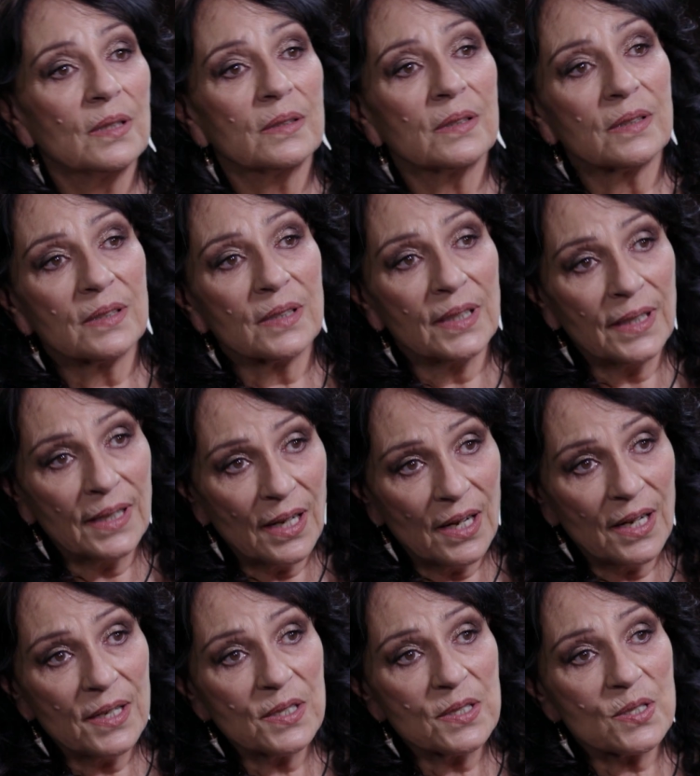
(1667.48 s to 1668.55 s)
that the
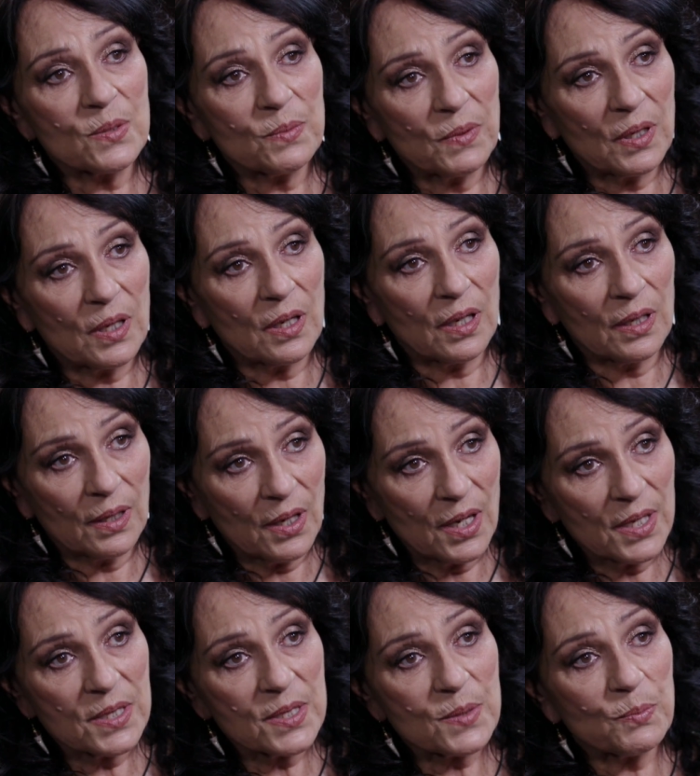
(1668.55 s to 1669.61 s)

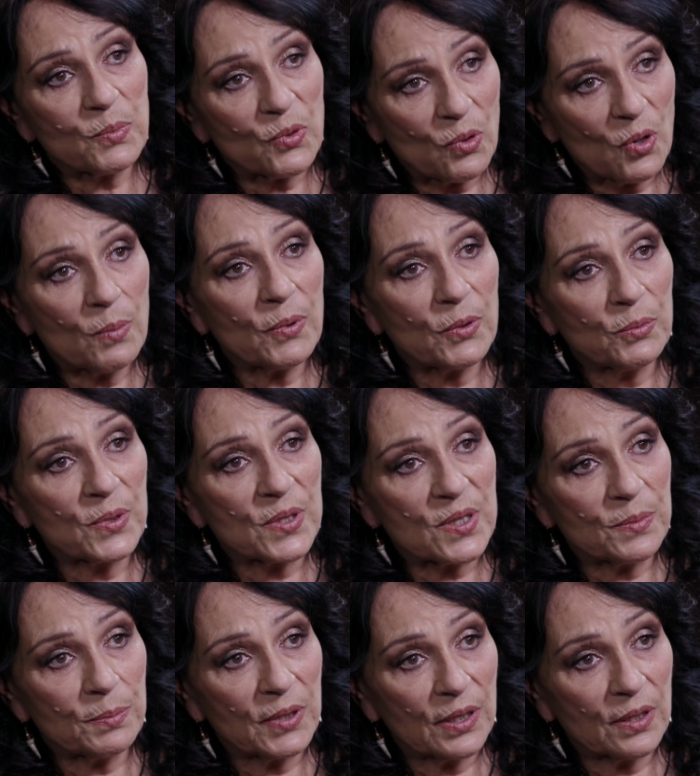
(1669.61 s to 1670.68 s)
Alliance proper was
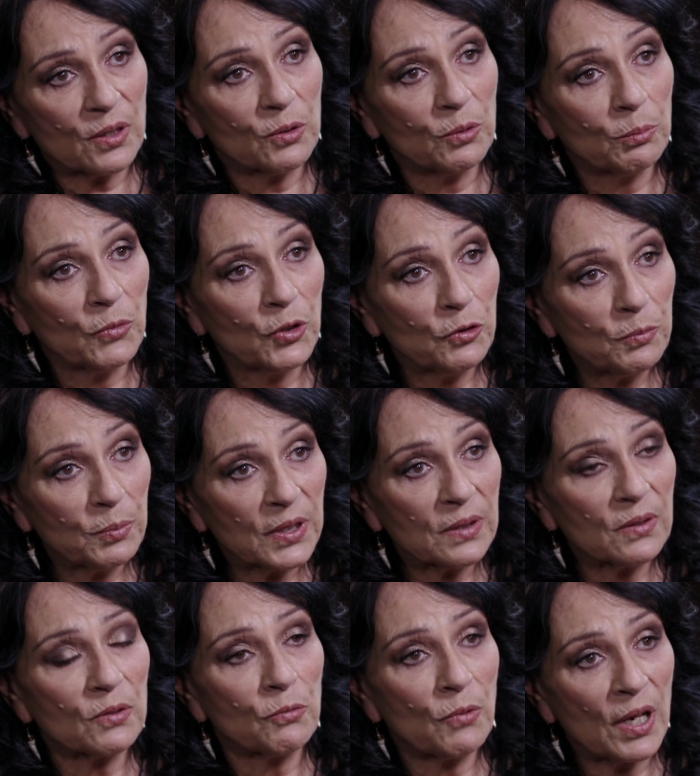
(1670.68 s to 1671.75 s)
the political
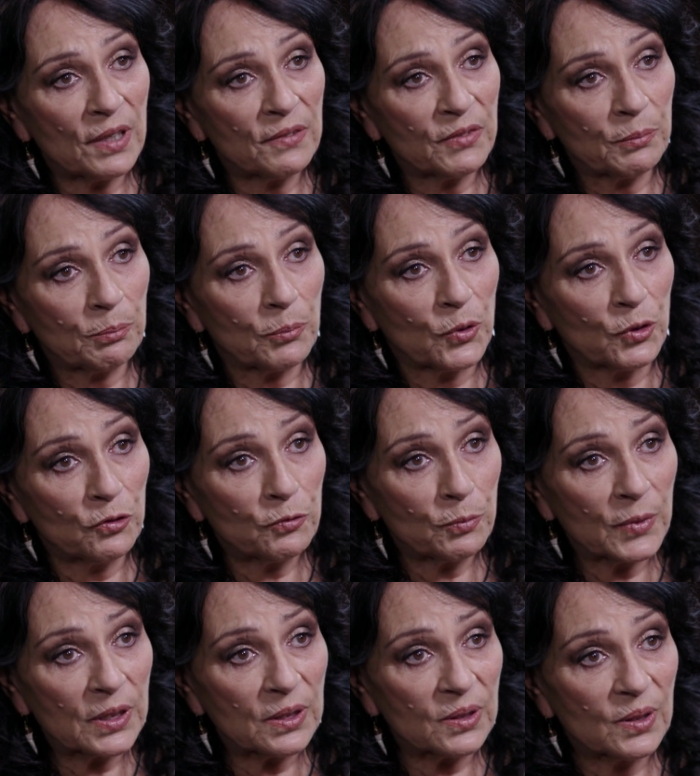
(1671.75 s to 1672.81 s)
movement, the relevant
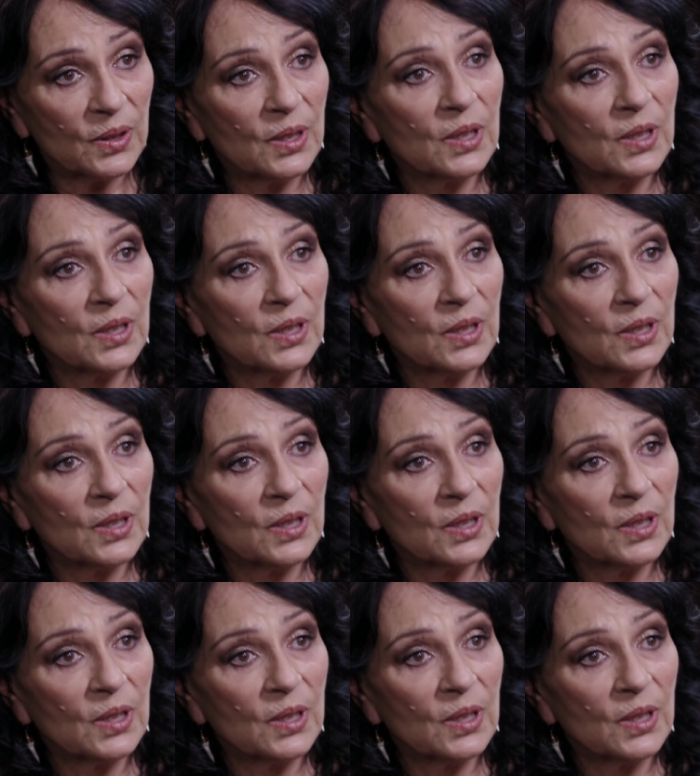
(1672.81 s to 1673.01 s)
movement,